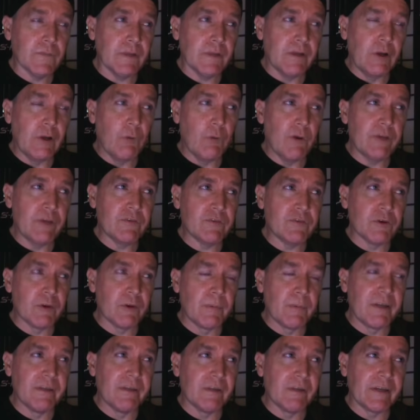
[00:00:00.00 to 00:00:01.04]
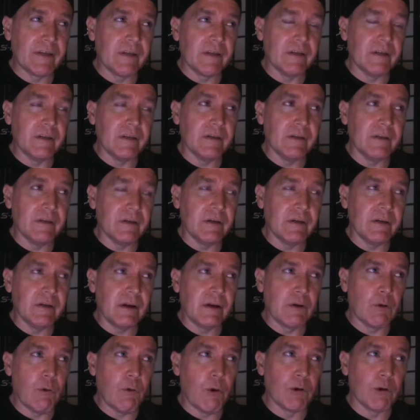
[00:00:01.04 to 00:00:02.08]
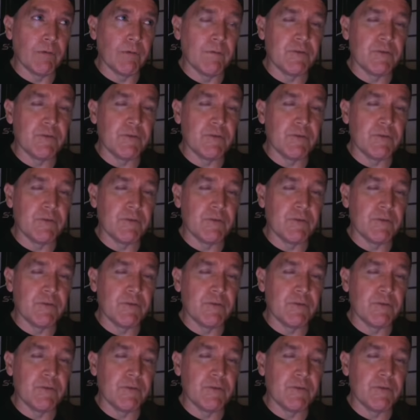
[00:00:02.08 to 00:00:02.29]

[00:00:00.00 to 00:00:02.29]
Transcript: you know, West Germany, like uh, a a quarter